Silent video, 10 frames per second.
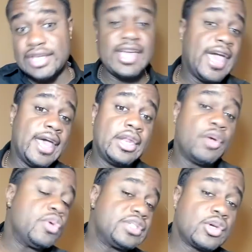again,
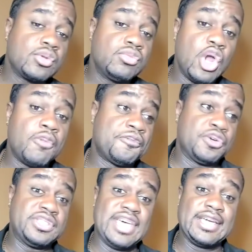and was, you know,
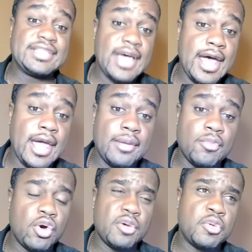for the second
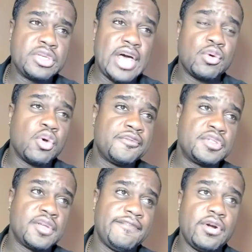time, or was, I don't know if
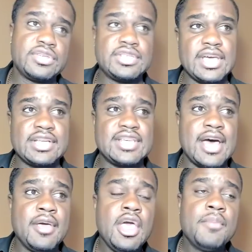it's the first or second
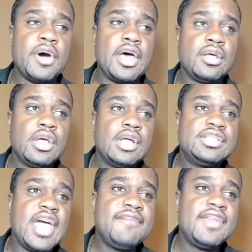time, but
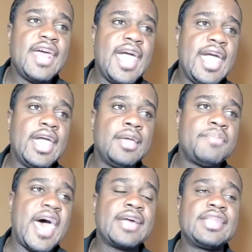David Haye
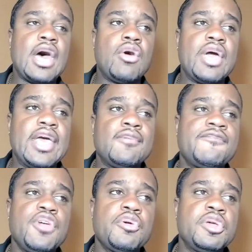backed out, and
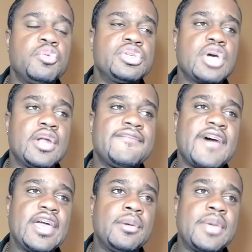Fury was going to
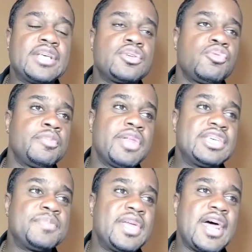fight him as a
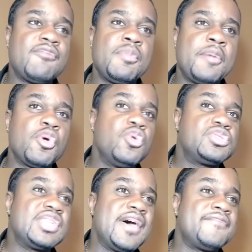replacement. And I remember
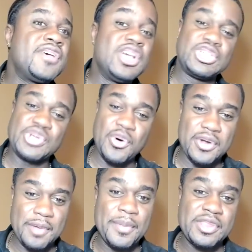Usyk
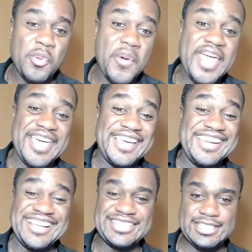showing up at the
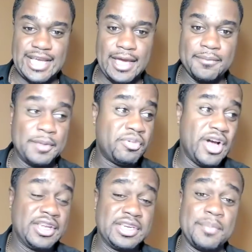weigh-in in shape and
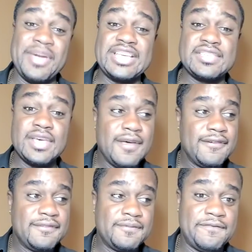probably in the best
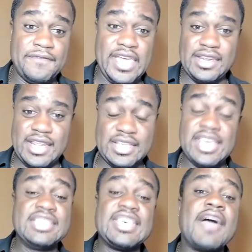fit
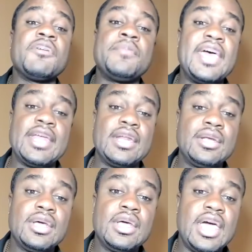he's ever been in.
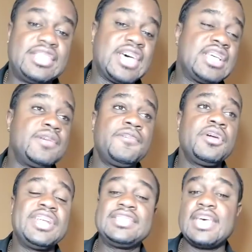And Tyson
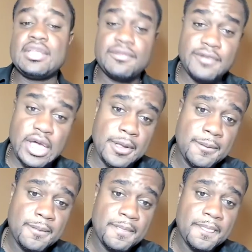Fury didn't take the fight.
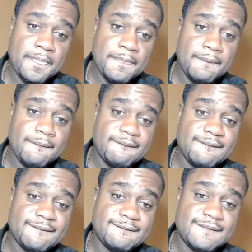
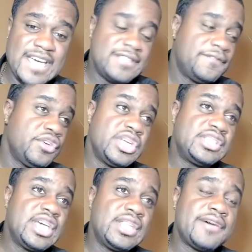Tyson Fury
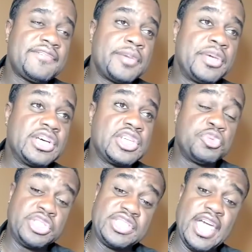didn't take that fight because it
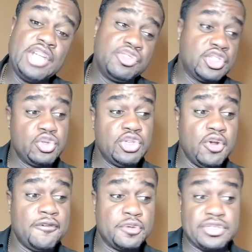was dangerous, and
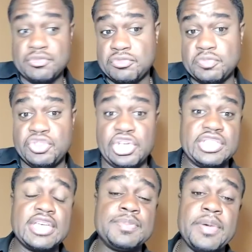Usyk was
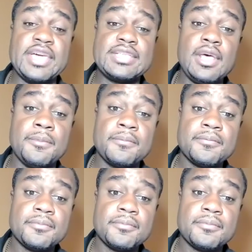just as big as him.